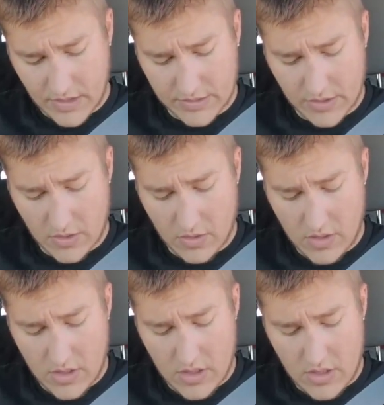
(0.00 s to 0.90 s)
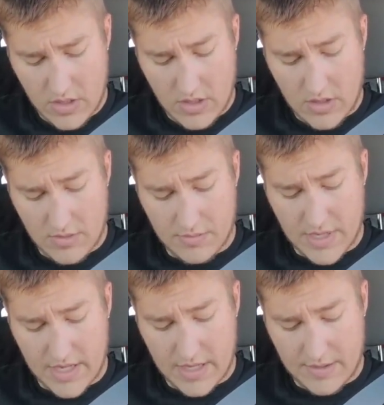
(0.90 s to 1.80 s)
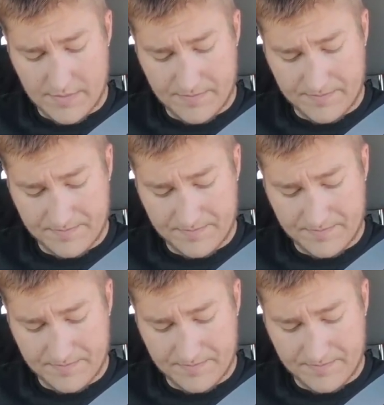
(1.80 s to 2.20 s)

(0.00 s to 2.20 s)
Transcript: So, but um,